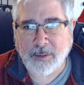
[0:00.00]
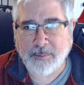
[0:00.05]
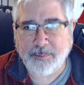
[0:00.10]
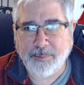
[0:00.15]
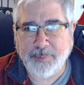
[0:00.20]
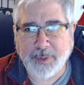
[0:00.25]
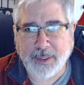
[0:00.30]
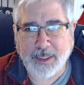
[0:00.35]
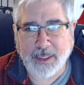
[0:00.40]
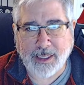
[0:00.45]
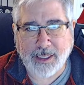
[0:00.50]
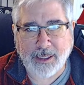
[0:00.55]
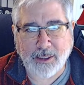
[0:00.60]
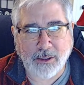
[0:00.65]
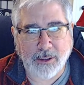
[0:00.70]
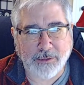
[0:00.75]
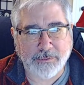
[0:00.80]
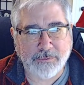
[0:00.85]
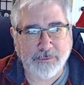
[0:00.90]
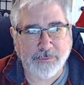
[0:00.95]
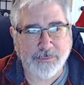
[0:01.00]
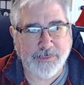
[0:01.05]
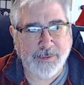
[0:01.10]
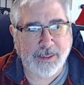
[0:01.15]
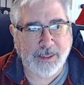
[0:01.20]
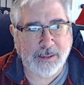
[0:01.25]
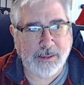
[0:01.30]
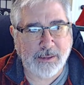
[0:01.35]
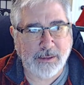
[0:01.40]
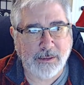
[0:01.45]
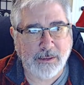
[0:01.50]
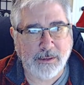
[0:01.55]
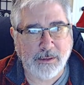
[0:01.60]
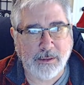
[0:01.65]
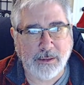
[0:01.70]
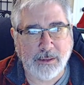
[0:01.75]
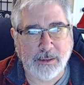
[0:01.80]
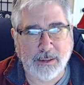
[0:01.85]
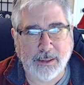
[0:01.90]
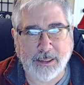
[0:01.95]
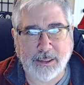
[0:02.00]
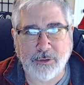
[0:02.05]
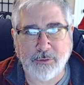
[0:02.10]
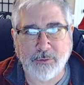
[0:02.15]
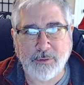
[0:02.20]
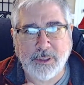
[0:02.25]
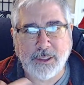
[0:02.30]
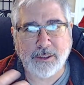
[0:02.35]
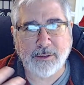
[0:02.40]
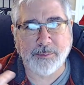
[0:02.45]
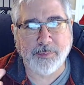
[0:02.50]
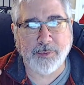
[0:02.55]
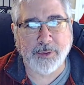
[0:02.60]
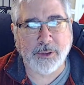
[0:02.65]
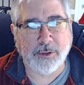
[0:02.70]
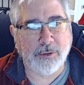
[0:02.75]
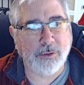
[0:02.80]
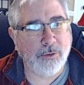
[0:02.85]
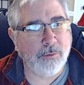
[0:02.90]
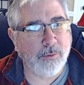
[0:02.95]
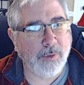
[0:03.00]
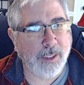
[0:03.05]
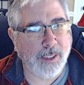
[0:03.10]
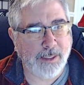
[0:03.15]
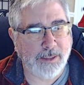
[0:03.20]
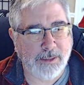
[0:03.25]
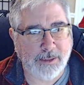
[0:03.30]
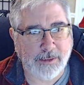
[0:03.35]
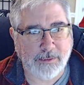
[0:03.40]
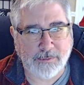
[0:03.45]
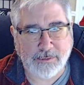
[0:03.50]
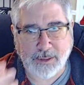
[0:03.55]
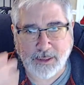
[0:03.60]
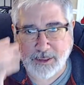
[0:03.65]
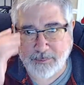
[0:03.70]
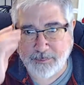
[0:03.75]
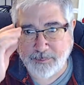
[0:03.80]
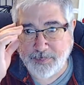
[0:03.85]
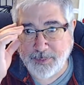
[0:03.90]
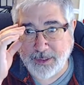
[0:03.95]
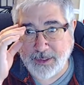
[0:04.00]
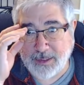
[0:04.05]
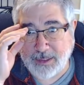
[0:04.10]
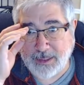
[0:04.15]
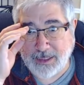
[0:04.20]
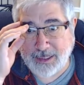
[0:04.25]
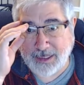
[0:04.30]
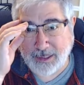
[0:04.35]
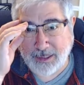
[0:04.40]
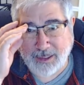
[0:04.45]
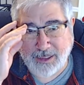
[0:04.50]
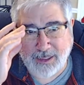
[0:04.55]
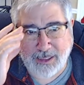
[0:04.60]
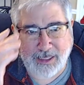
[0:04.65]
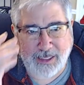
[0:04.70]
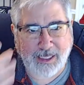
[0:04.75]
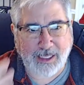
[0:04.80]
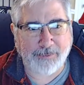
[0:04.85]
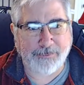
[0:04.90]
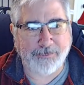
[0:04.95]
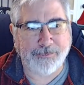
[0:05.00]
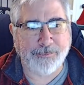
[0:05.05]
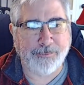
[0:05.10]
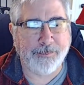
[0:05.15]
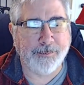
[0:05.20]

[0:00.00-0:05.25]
but I also think like you need to bring new ideas in. But like, if